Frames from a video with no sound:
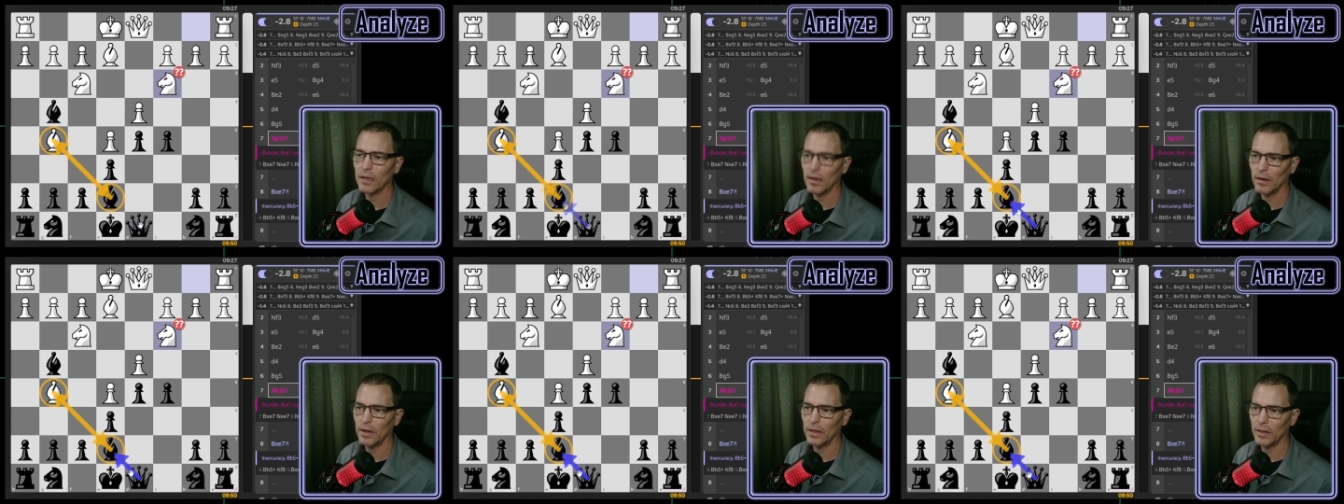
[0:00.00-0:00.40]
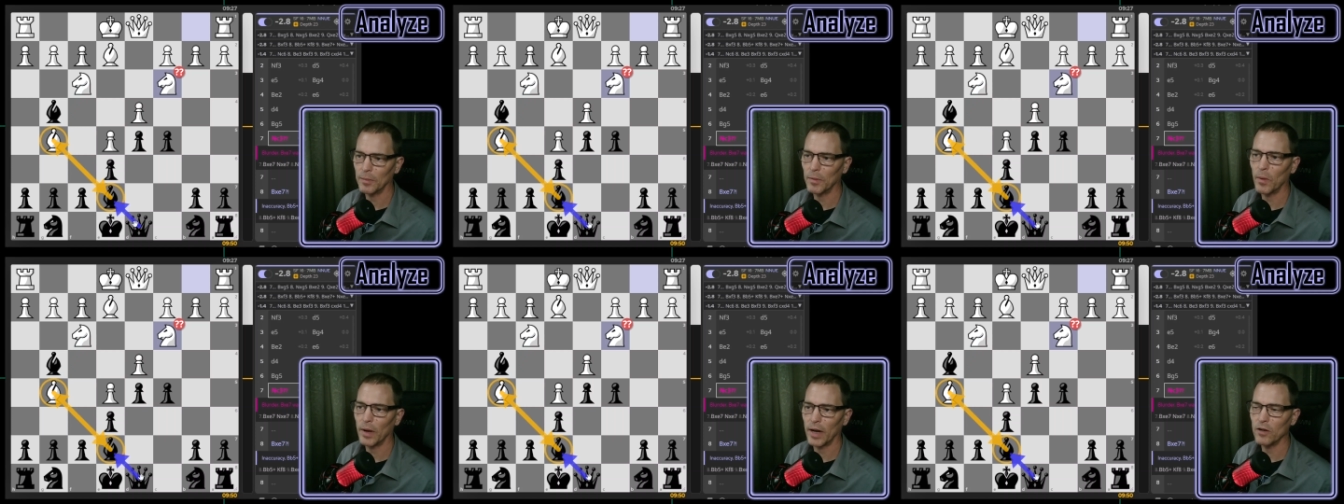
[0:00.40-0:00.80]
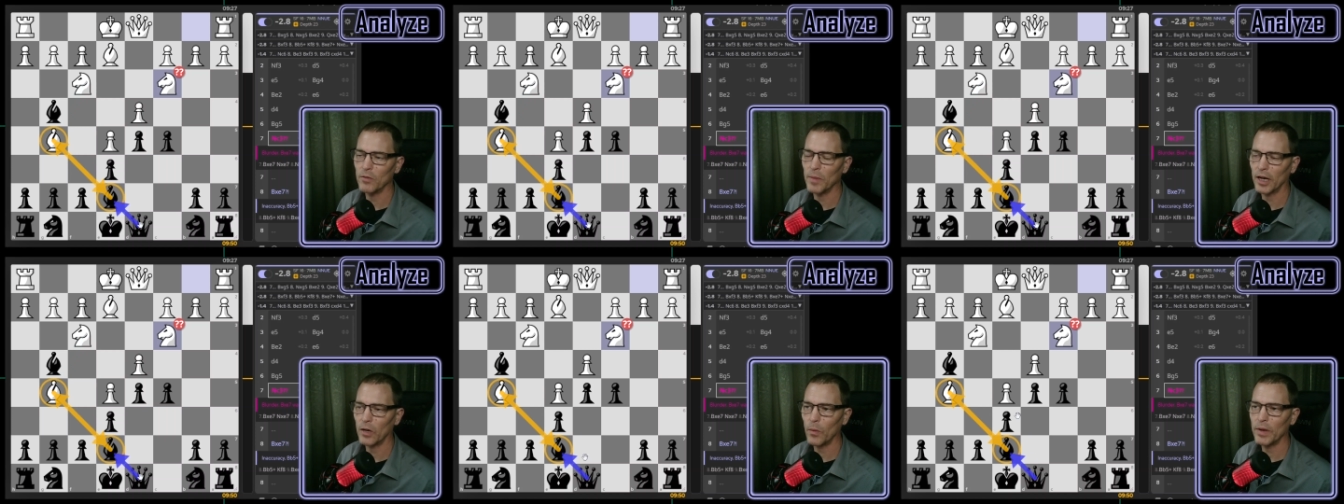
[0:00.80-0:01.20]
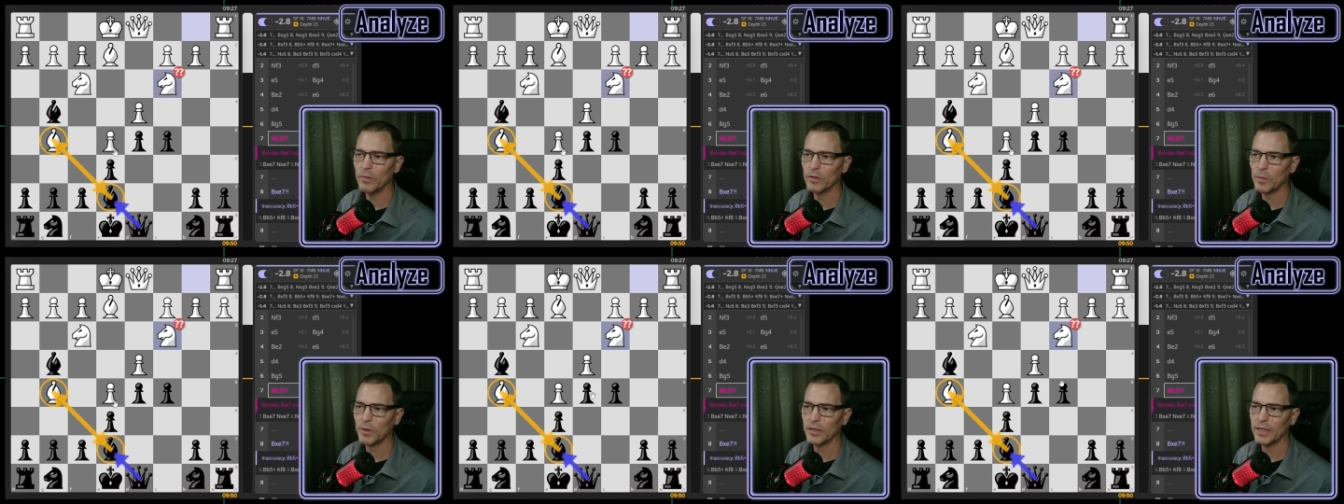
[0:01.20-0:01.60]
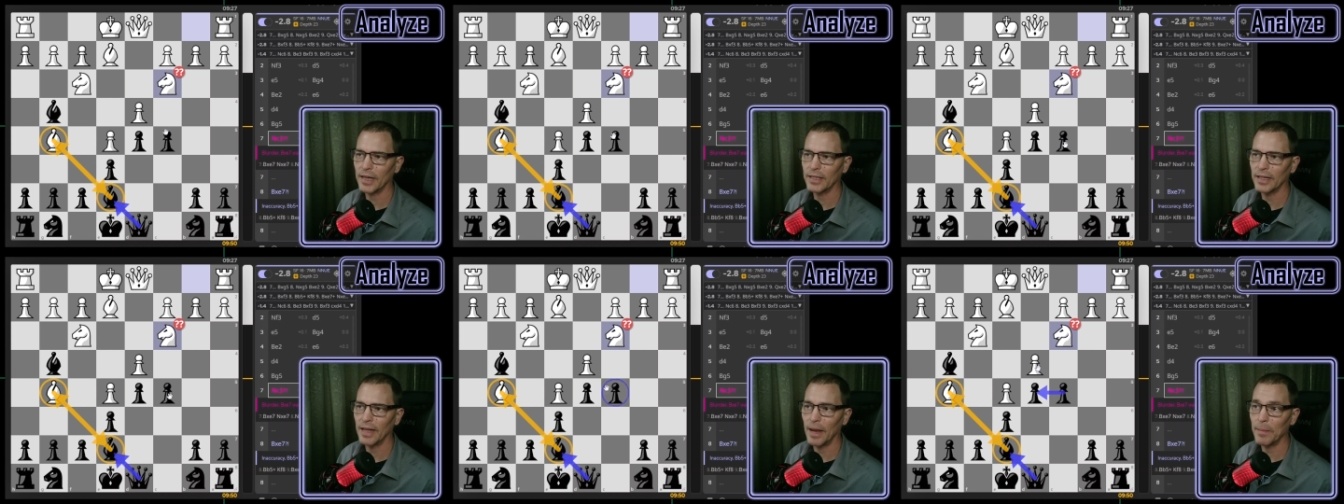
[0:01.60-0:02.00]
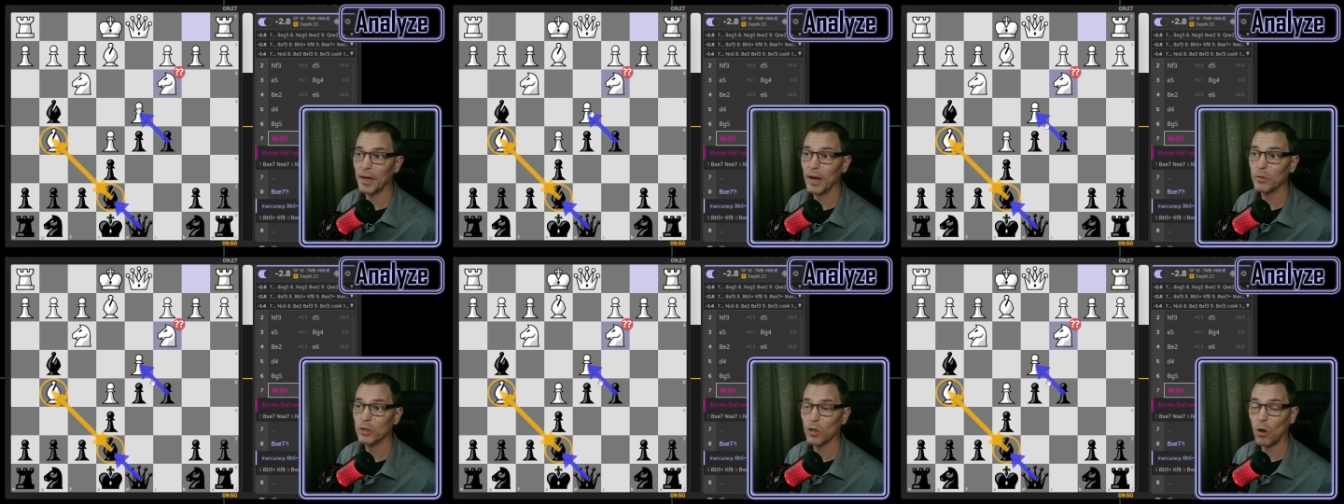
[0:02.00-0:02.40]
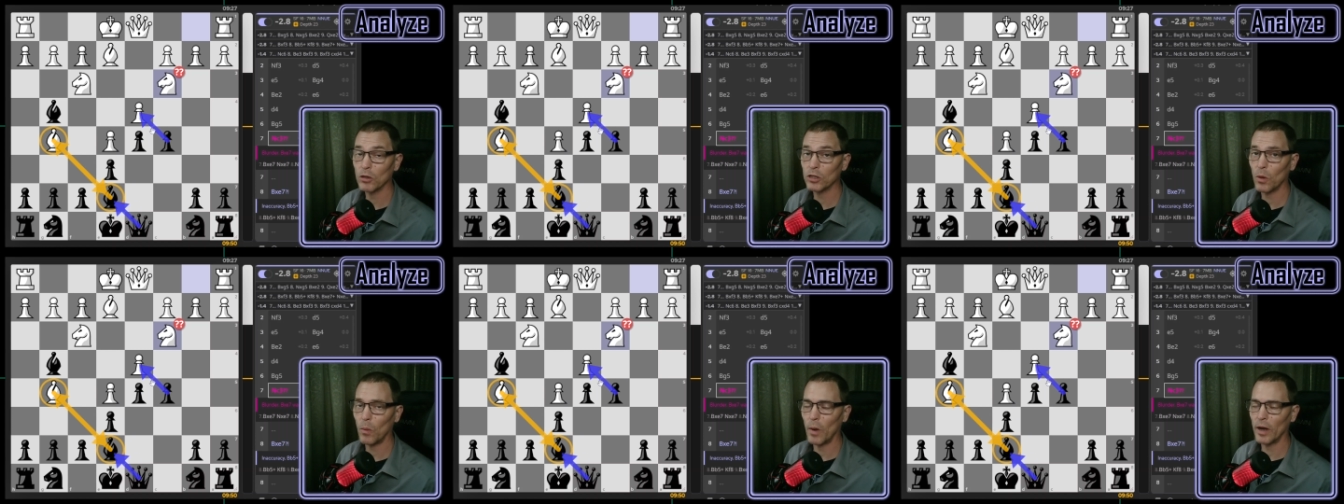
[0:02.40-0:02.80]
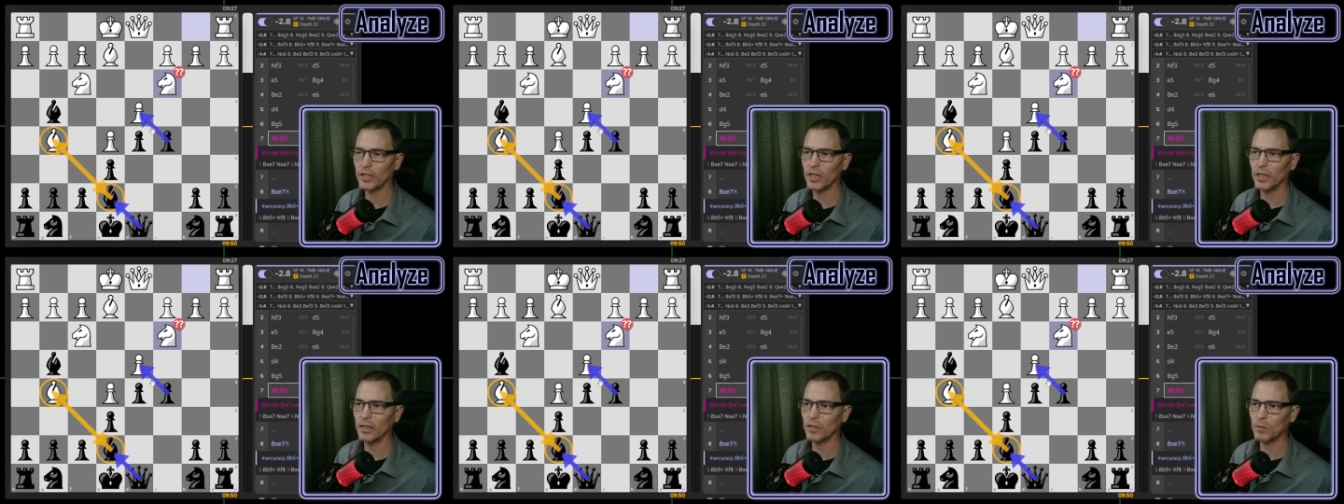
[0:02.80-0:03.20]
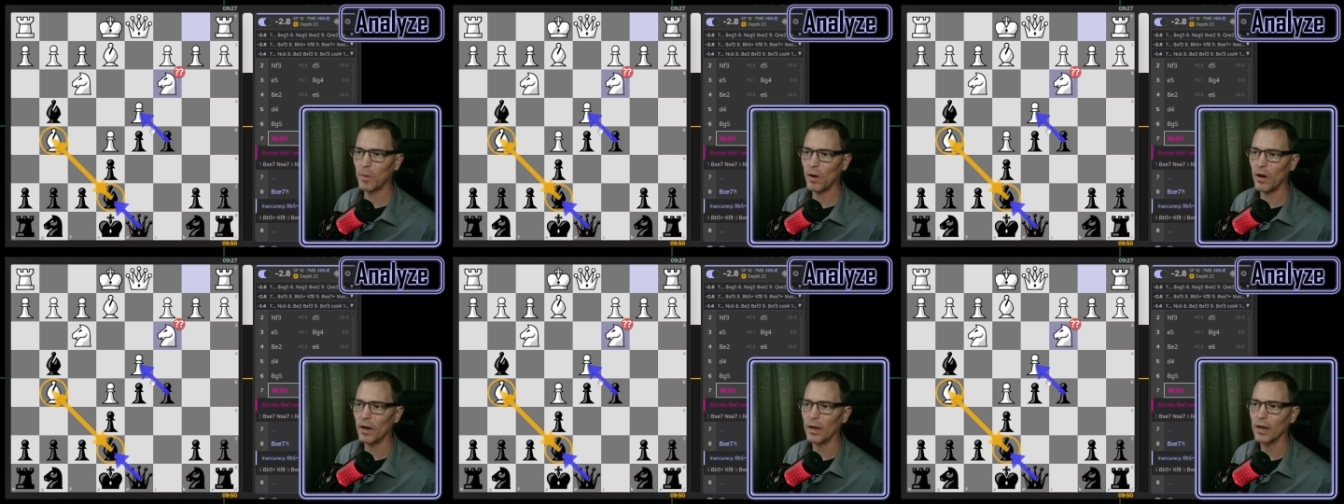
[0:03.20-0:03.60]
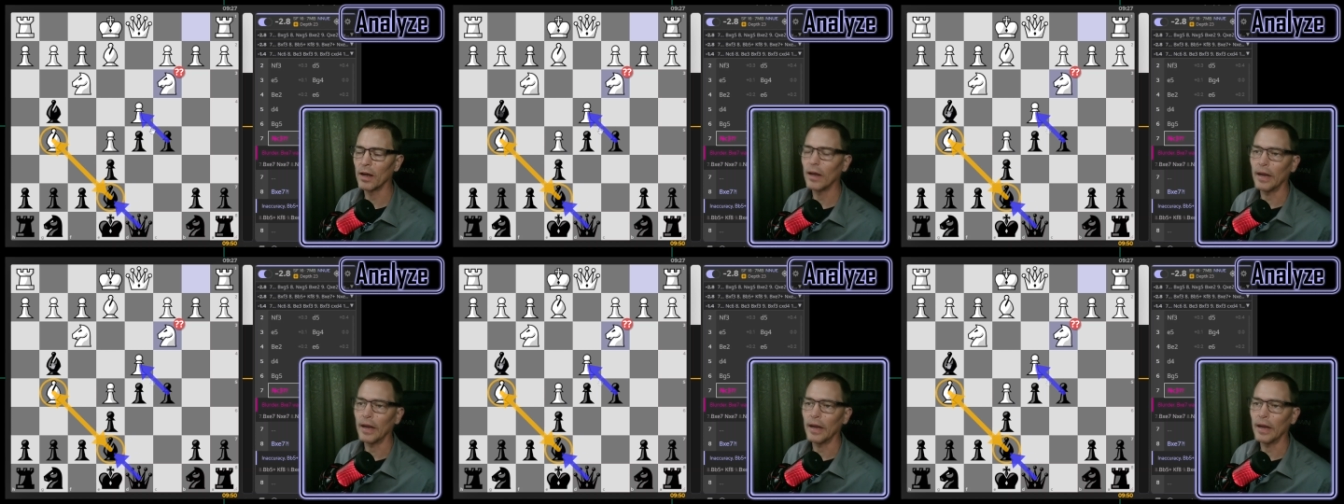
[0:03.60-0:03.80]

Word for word: well, number one, I knew my queen was protecting that, but I was also watching this pawn.